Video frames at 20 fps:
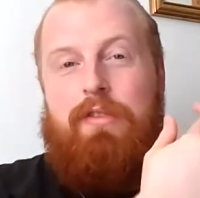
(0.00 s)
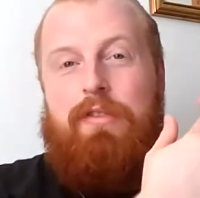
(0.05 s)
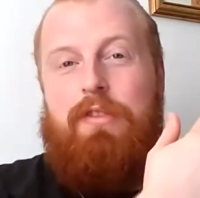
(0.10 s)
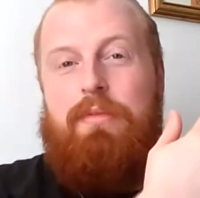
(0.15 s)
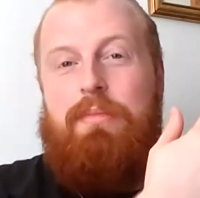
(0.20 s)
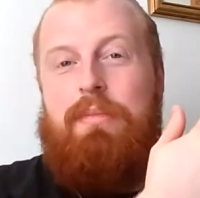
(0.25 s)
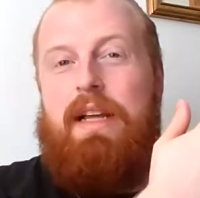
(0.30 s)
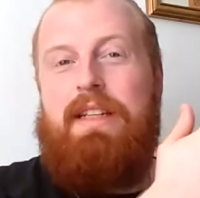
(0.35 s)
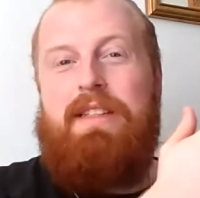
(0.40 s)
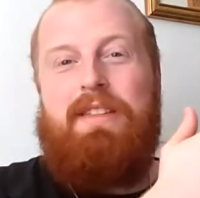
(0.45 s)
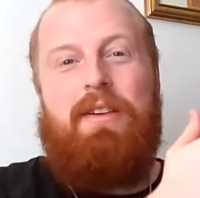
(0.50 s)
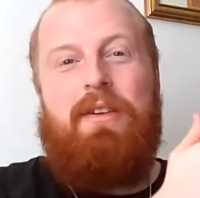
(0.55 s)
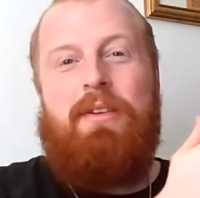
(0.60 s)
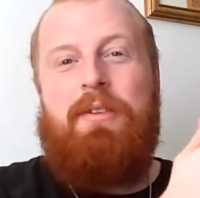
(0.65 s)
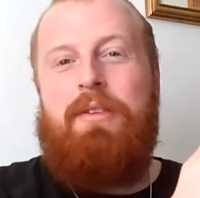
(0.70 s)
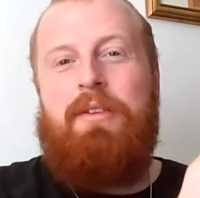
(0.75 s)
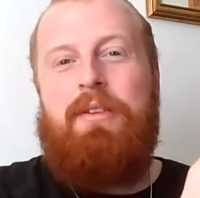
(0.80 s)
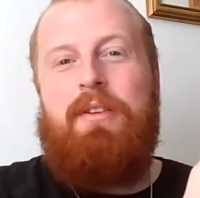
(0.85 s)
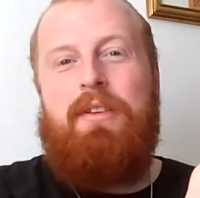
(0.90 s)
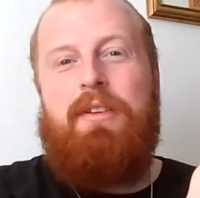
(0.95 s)
For
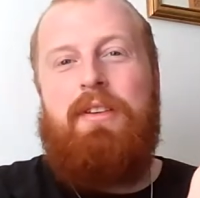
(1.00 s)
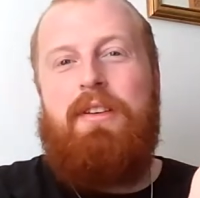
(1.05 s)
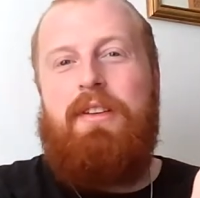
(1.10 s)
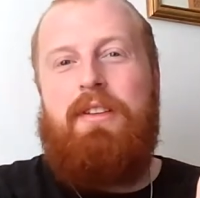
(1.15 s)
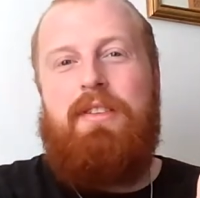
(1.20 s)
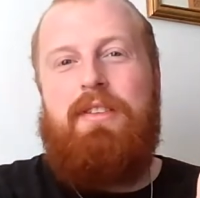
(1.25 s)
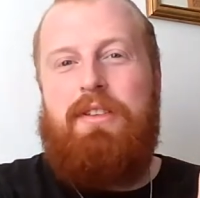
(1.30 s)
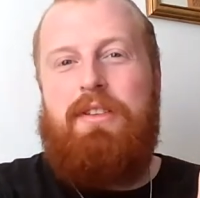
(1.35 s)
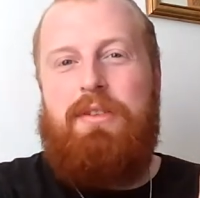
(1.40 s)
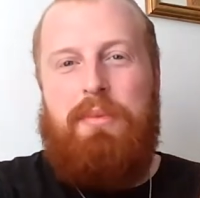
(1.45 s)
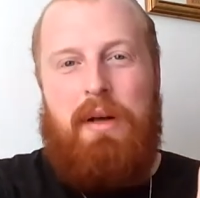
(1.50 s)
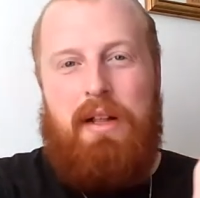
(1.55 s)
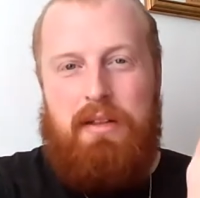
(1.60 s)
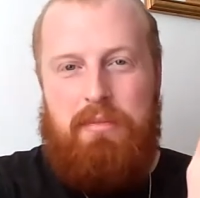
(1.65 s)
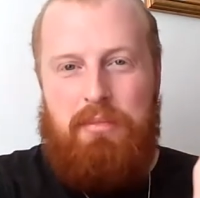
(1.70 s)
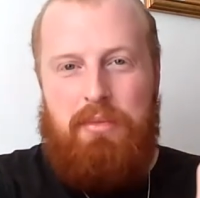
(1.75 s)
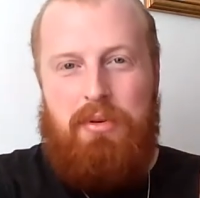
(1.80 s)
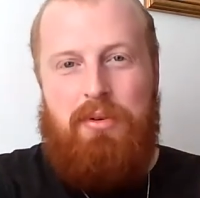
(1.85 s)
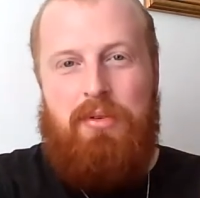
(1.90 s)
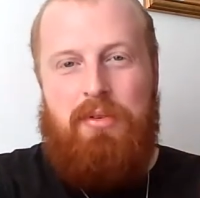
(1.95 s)
Plato, to
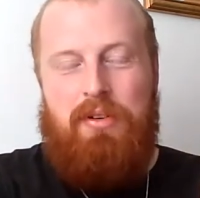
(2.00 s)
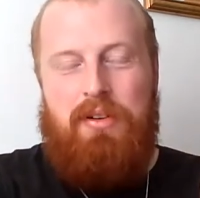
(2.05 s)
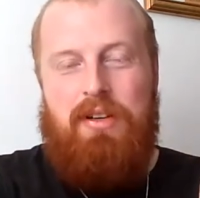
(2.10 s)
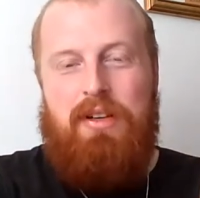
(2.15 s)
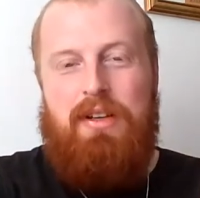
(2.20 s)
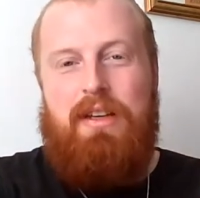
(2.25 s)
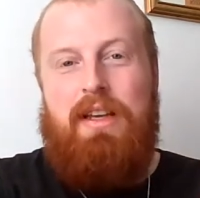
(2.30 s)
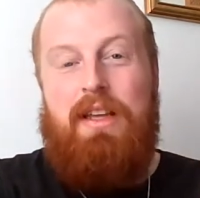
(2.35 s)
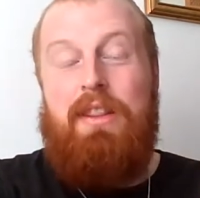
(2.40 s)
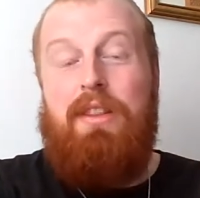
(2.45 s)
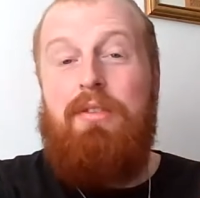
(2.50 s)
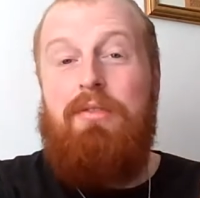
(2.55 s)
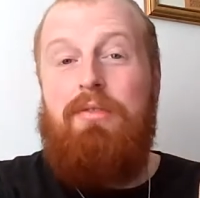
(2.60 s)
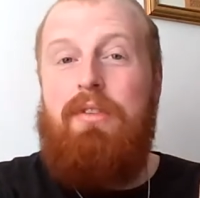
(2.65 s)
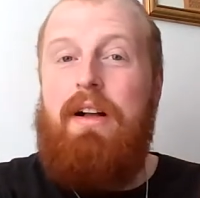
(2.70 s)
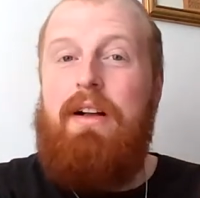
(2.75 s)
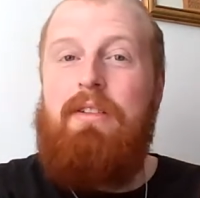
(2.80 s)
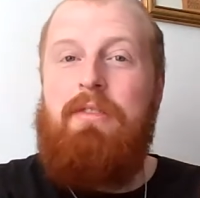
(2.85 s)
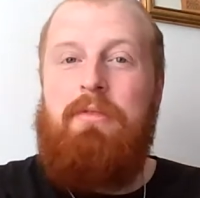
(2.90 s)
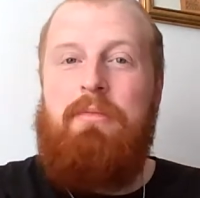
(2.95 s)
dwell more in the
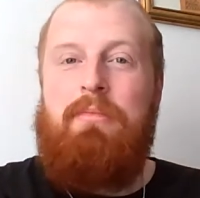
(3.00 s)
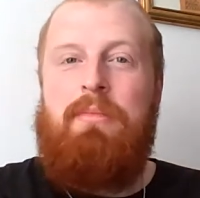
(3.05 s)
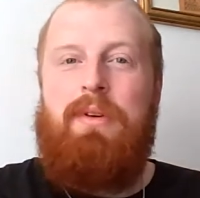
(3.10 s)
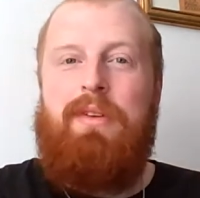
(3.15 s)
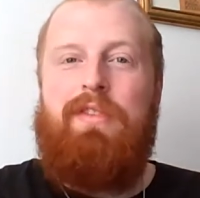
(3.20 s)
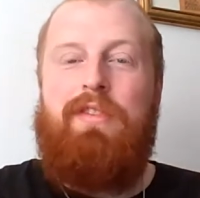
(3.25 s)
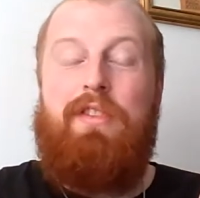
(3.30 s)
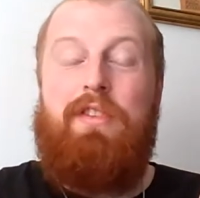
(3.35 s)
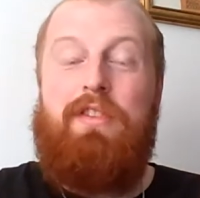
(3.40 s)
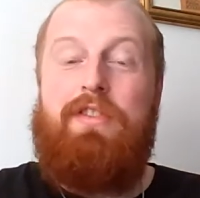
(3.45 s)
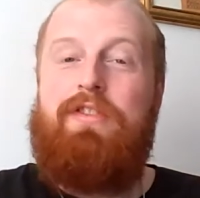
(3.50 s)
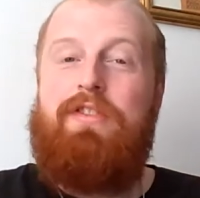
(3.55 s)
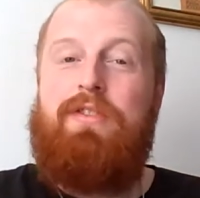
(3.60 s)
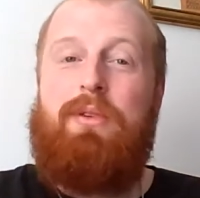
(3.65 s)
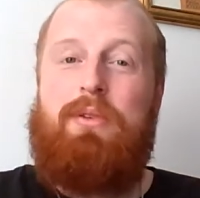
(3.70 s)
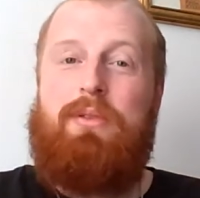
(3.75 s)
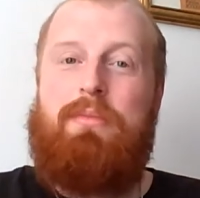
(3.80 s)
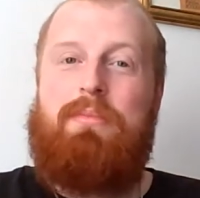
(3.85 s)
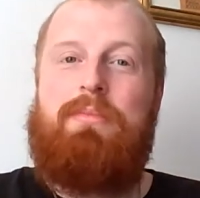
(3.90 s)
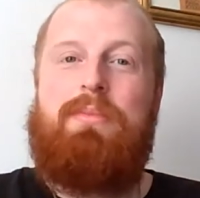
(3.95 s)
realm of the
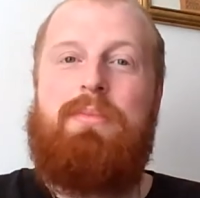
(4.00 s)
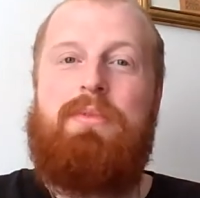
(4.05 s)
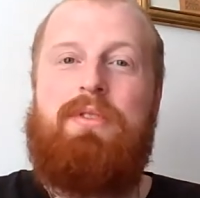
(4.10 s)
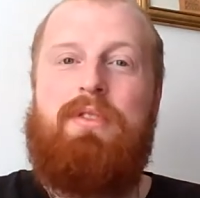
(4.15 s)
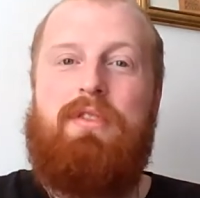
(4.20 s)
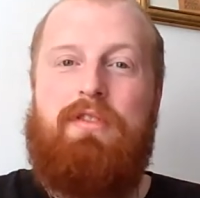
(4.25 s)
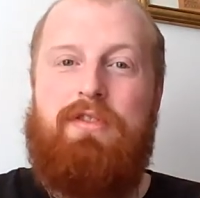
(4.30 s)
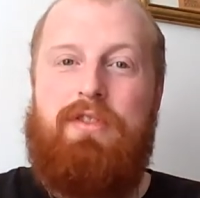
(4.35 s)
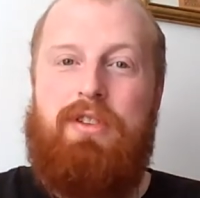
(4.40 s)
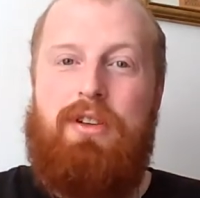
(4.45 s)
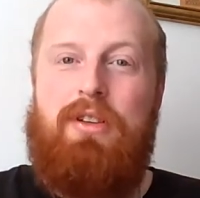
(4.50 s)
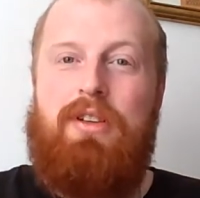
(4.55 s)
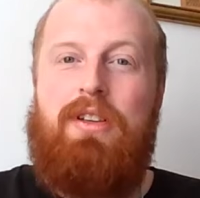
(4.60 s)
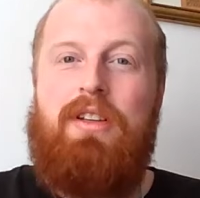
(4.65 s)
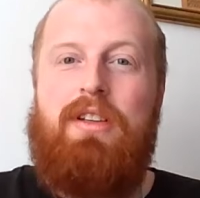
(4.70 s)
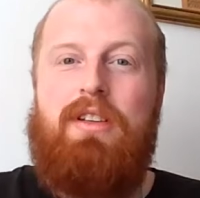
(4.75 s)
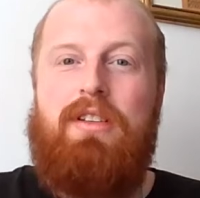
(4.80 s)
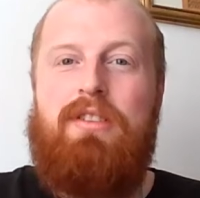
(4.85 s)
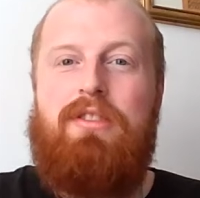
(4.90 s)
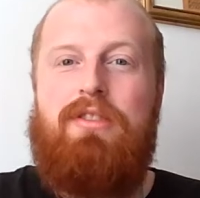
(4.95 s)
forms of
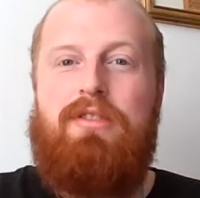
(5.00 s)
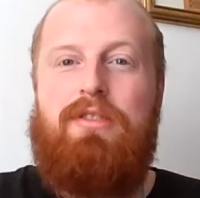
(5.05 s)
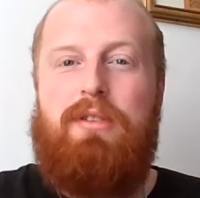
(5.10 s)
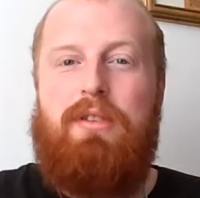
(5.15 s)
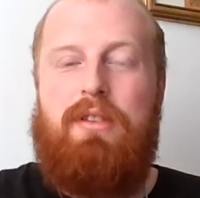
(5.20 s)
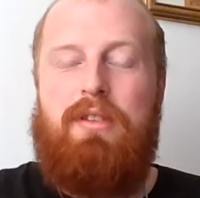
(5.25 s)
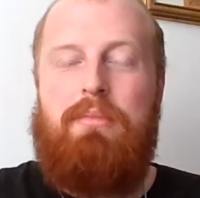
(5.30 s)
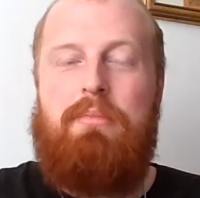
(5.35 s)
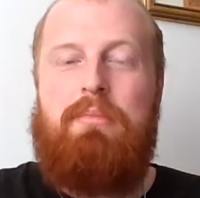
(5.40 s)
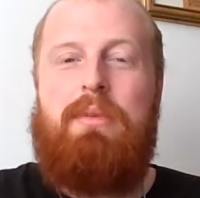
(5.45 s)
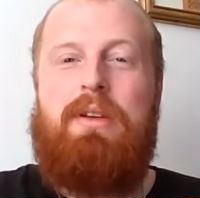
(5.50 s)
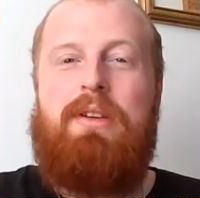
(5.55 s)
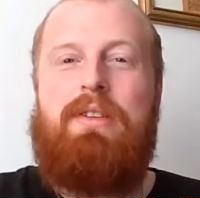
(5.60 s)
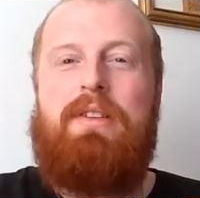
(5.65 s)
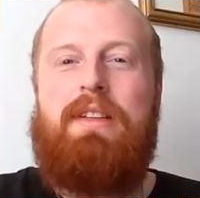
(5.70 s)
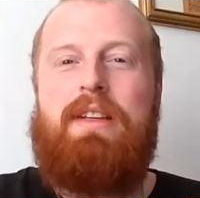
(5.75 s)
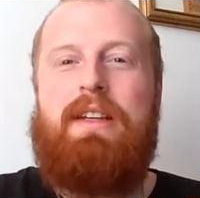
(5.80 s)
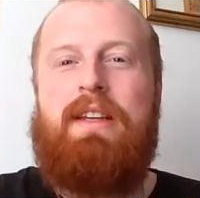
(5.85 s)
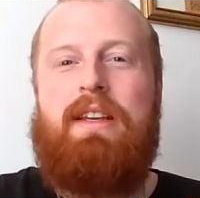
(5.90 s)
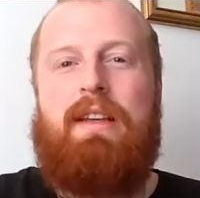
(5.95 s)
goodness, truth, and
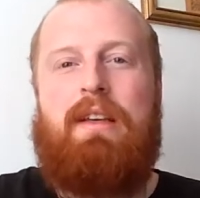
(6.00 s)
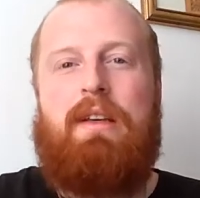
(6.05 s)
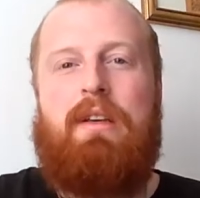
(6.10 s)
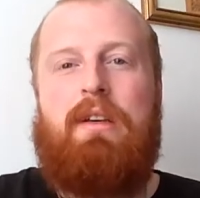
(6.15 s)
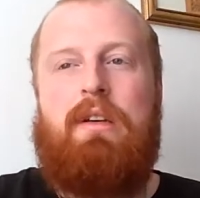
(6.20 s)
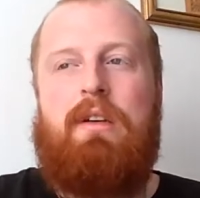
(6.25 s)
beauty.